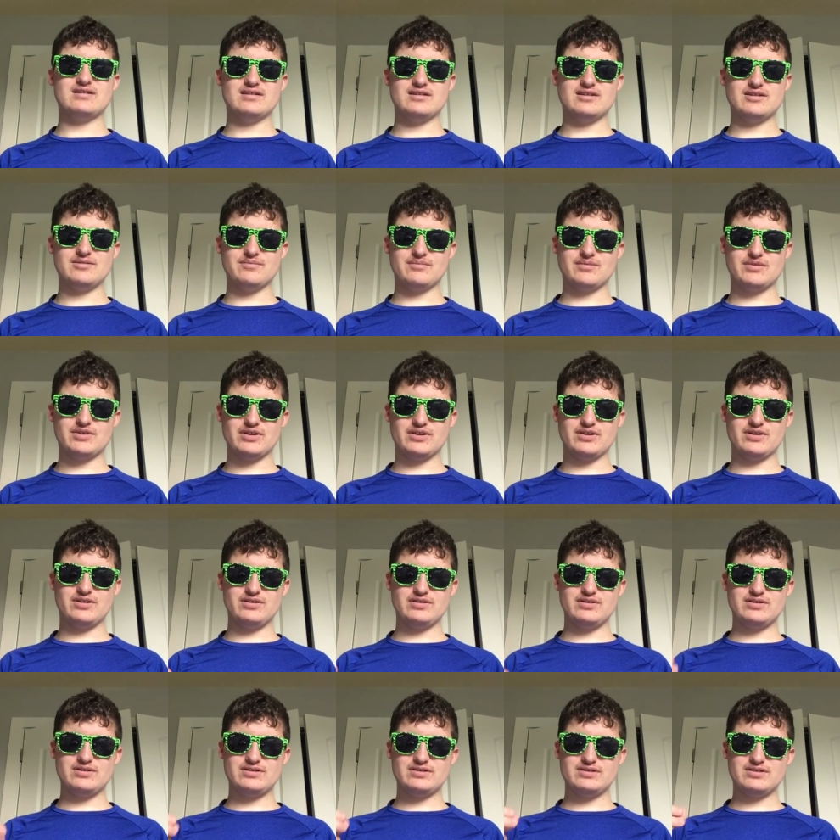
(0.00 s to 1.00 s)
Um,
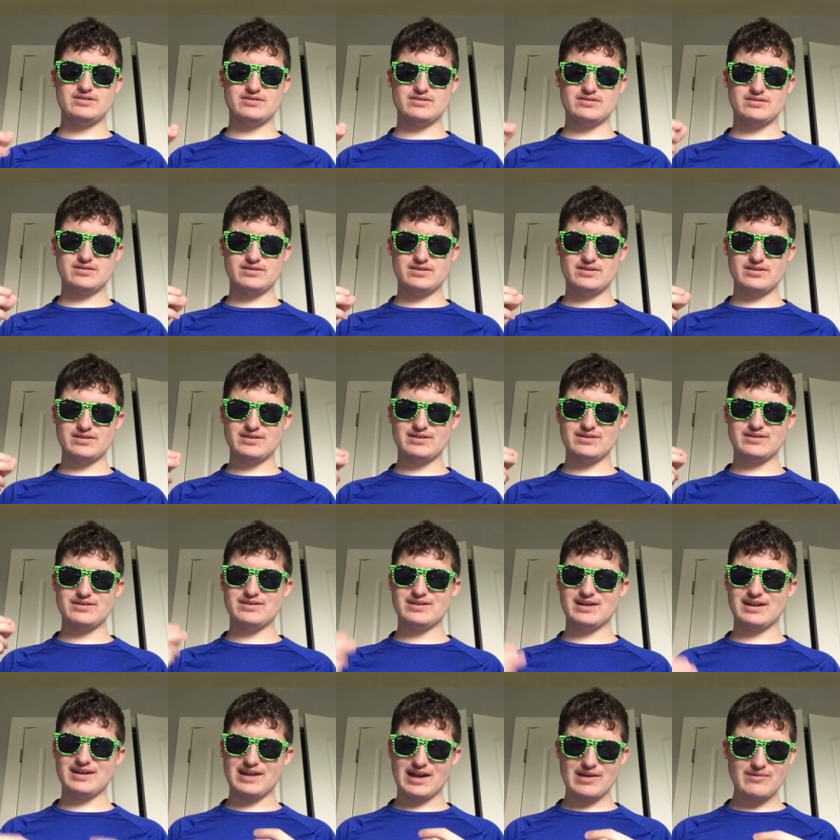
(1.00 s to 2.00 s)
curtains or no, uh,
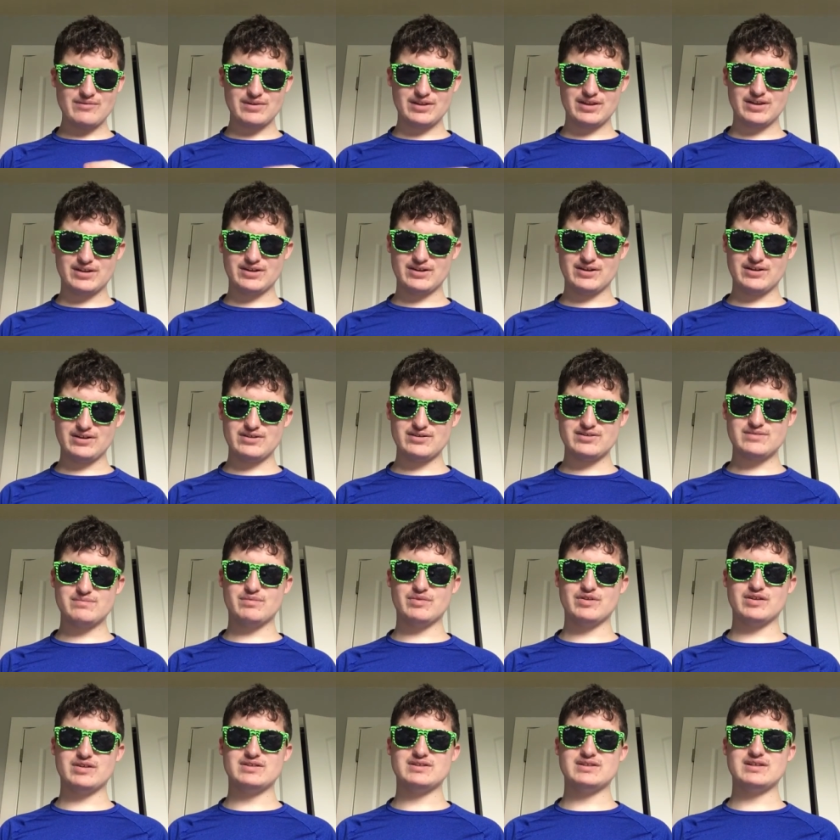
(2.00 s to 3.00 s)
not not really curtains,
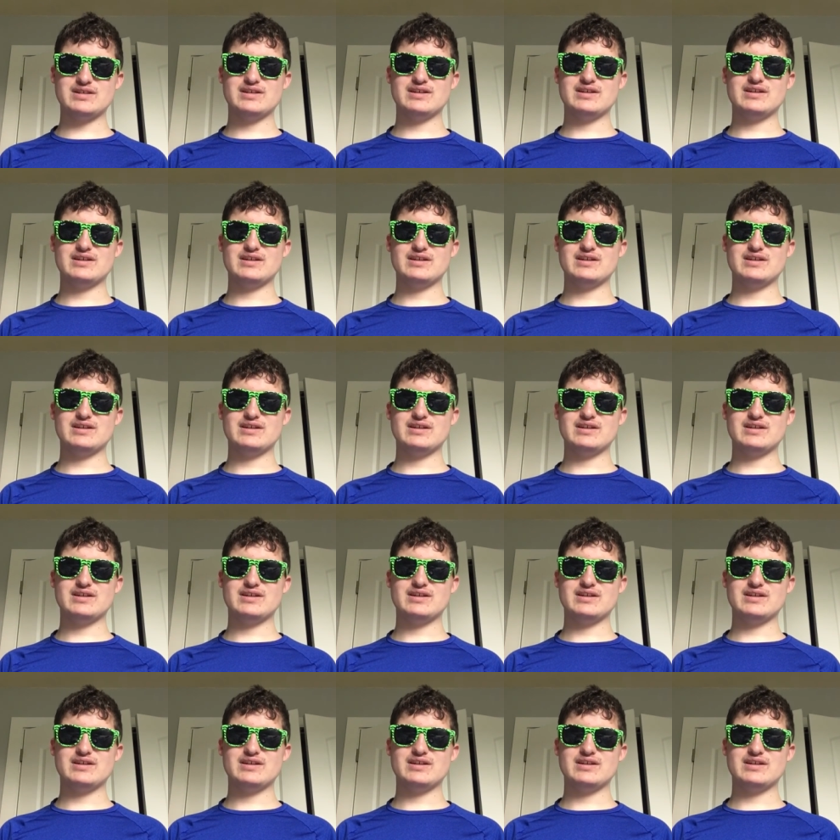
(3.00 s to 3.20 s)
but